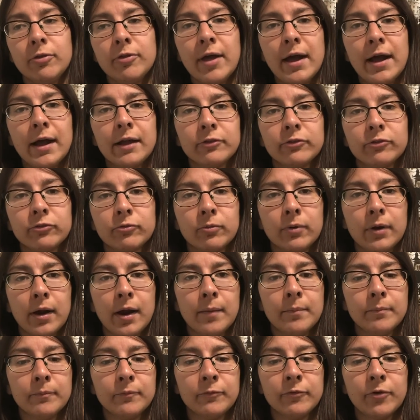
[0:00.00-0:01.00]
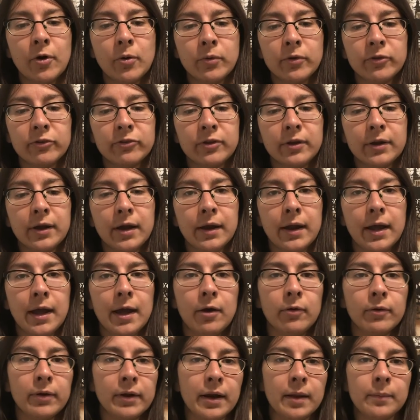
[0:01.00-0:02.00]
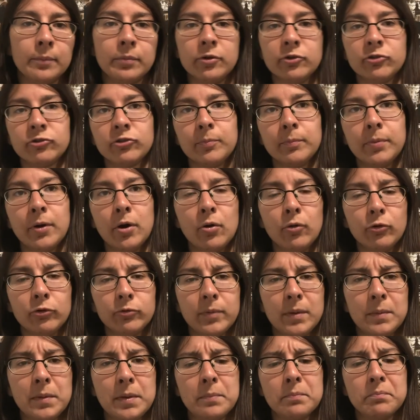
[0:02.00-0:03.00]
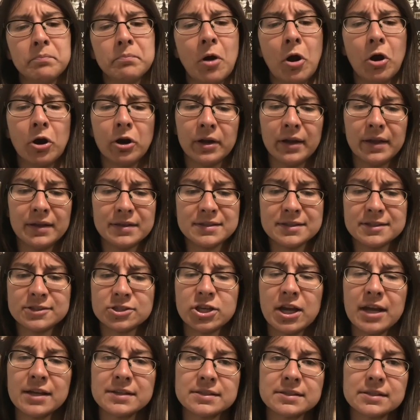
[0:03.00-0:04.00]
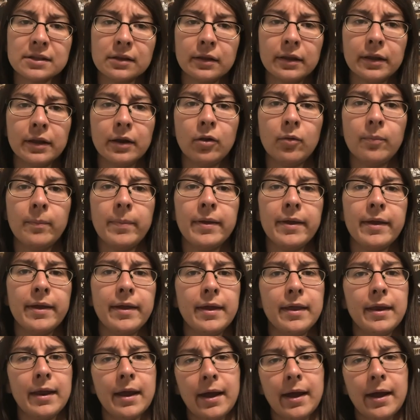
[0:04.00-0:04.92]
that's where I'm focusing on how can I push the pose, maybe arc his chest a little bit.